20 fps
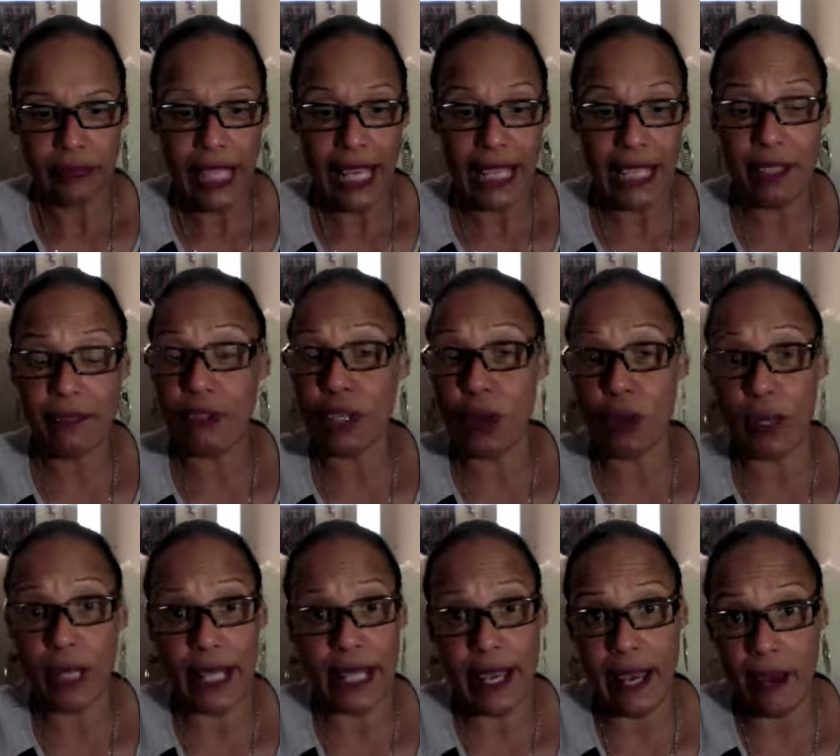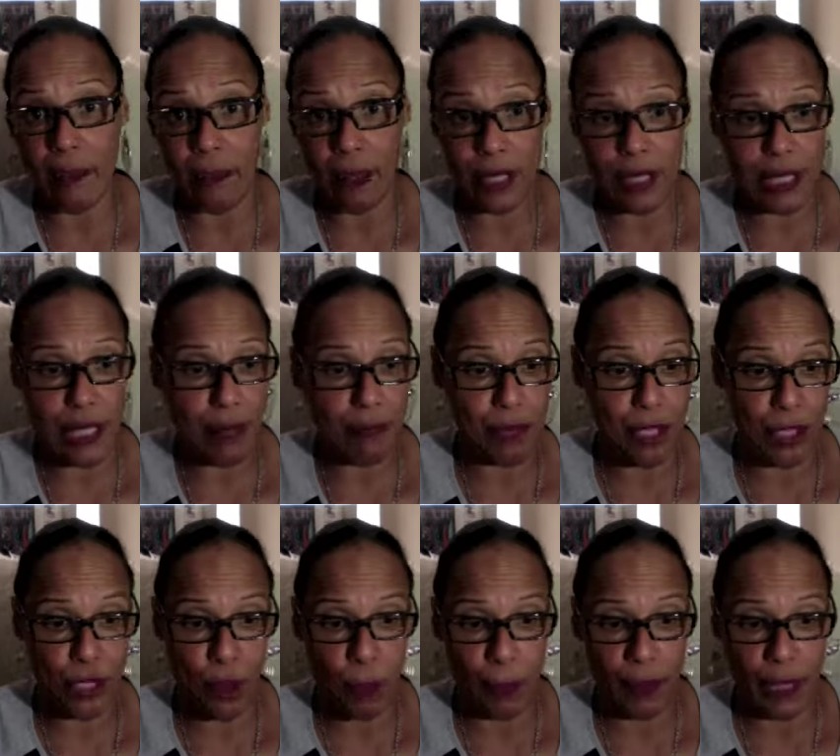I don't even know what I got because I'm just
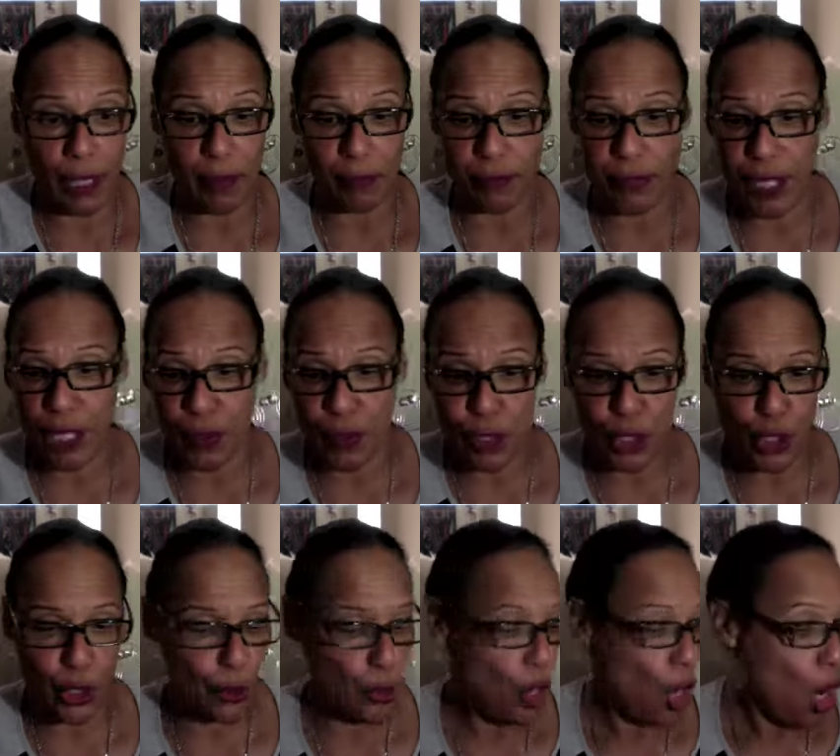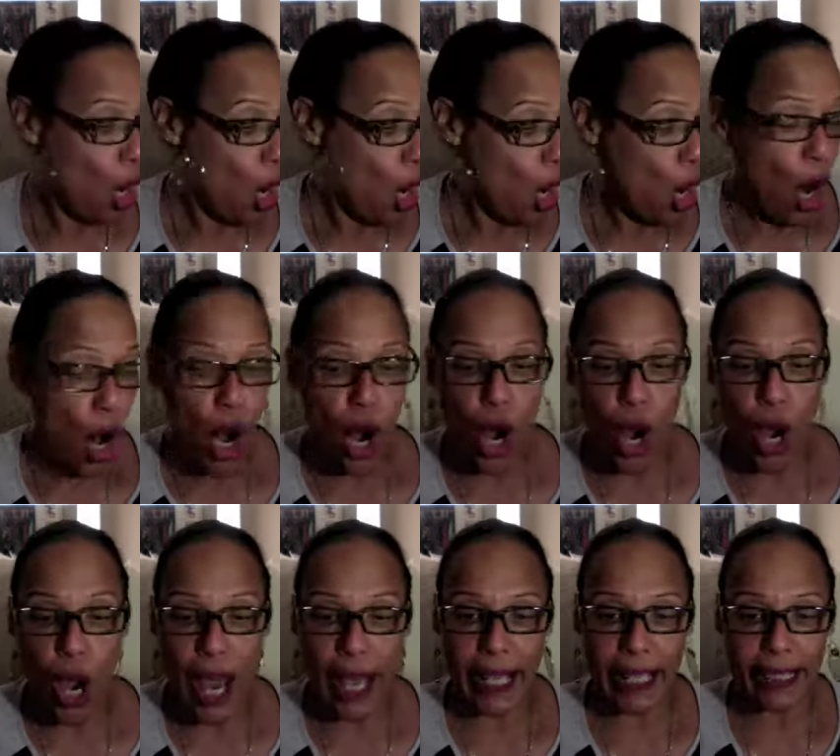opening up things with you. Oh,
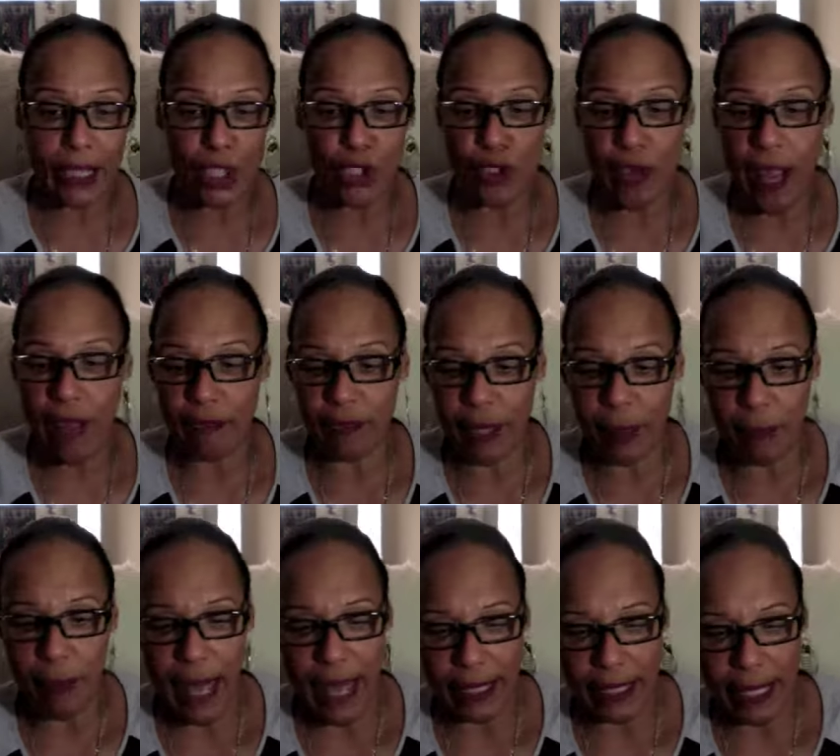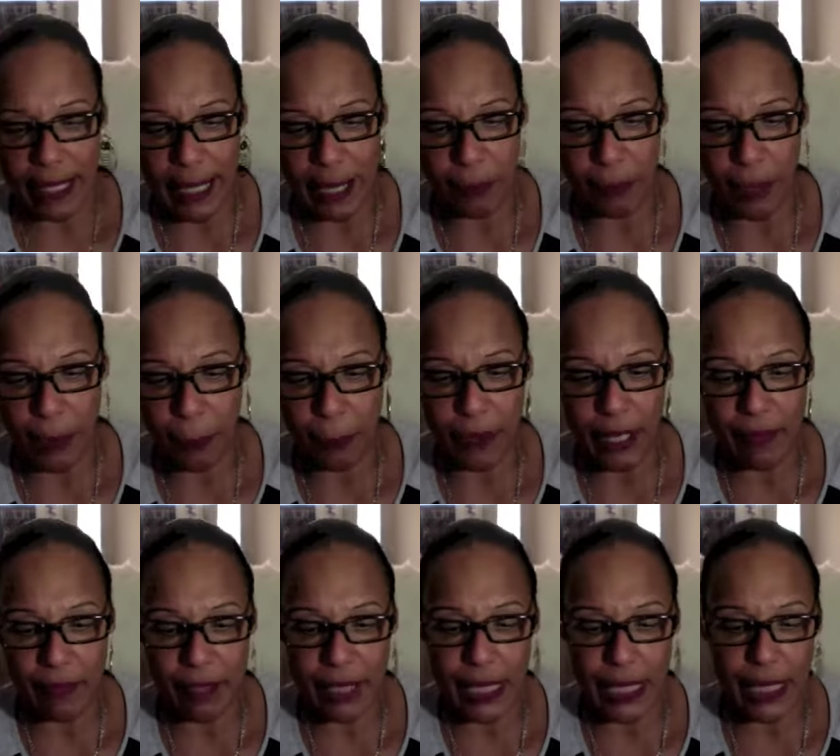I got the traveling bag. Like I want to put
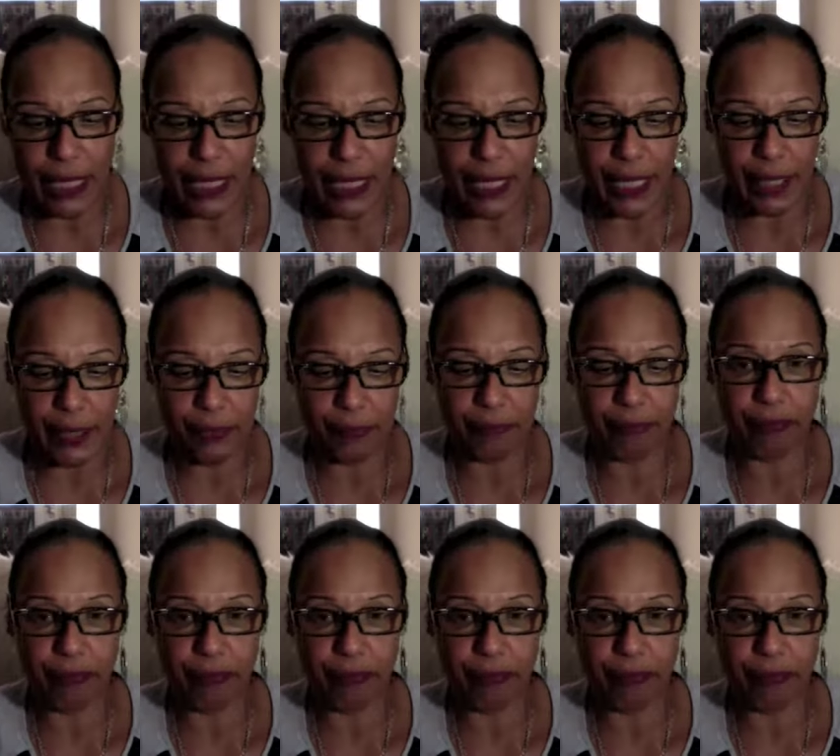everything in here.